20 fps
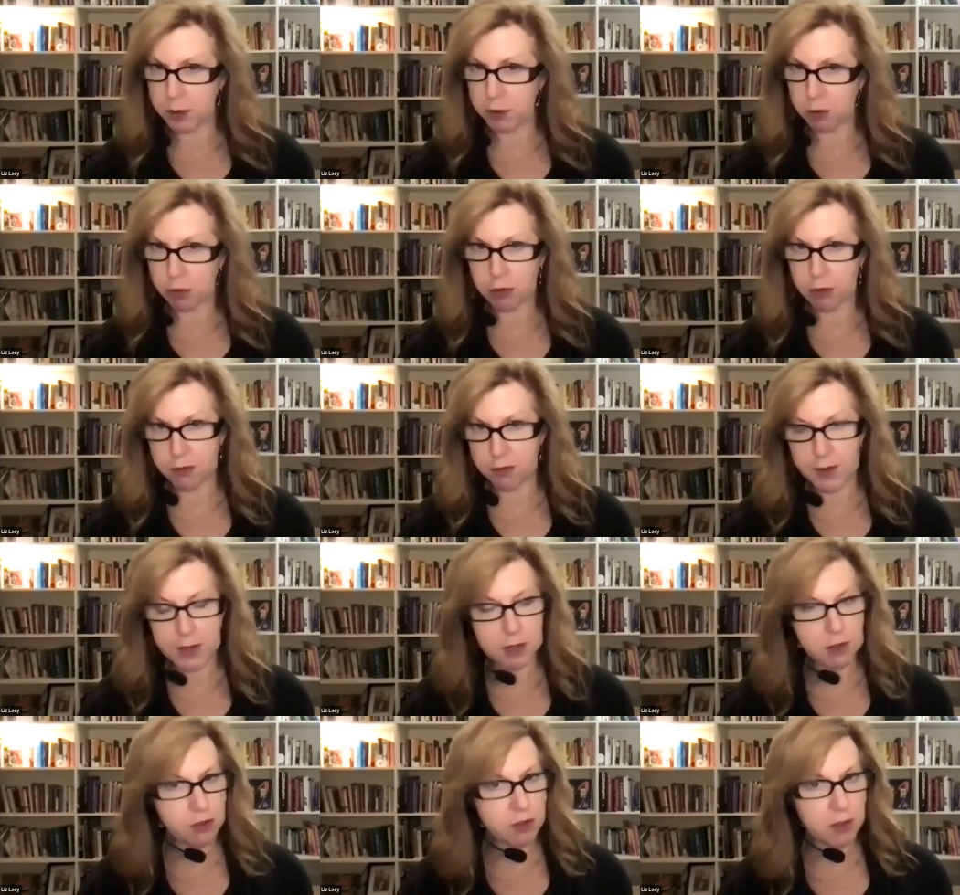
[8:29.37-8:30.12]
do
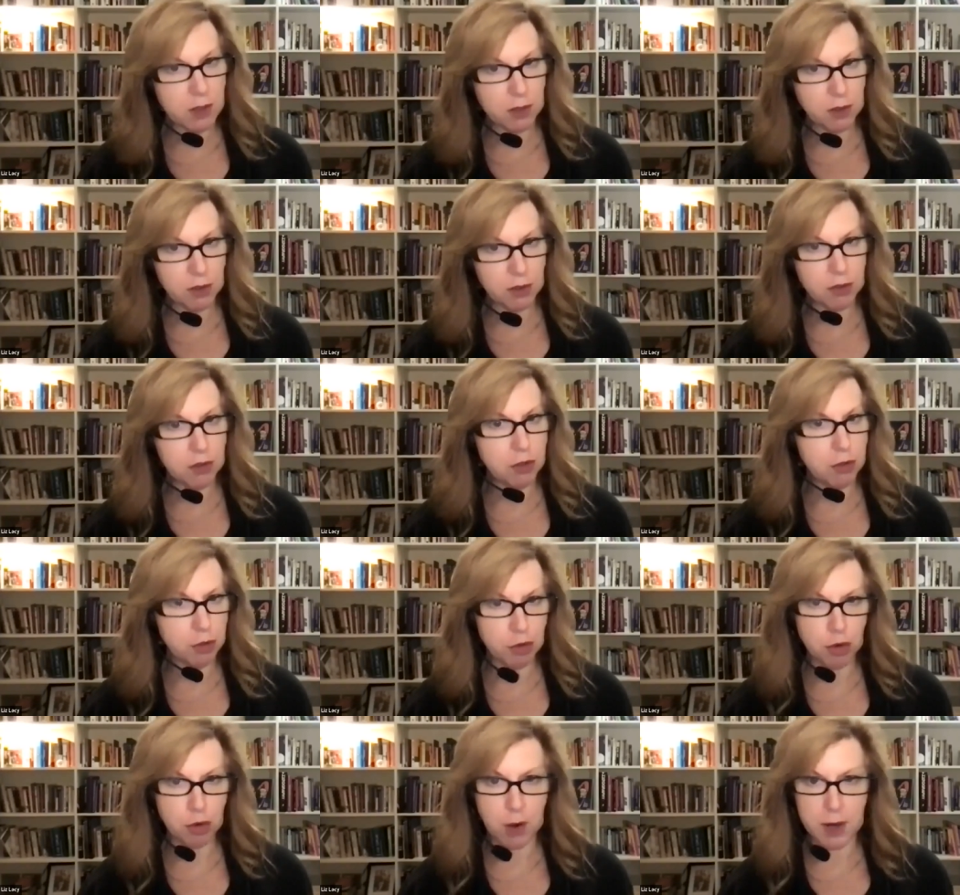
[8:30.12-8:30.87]
interventions
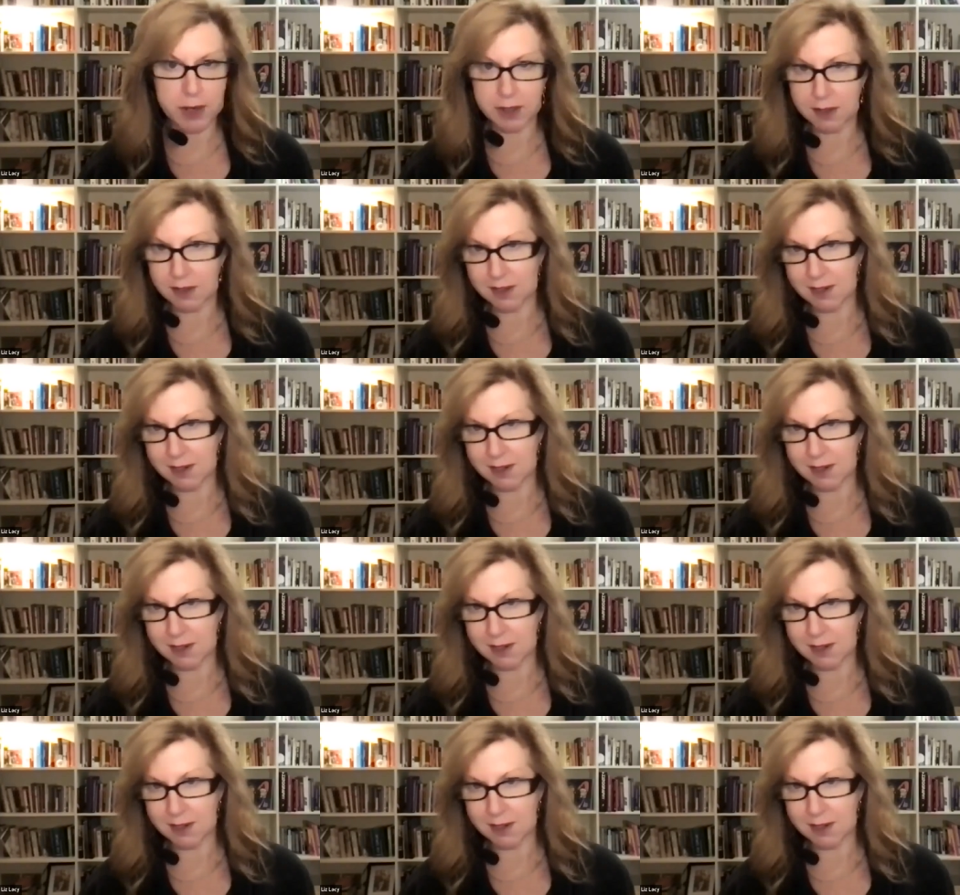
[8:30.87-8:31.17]
to try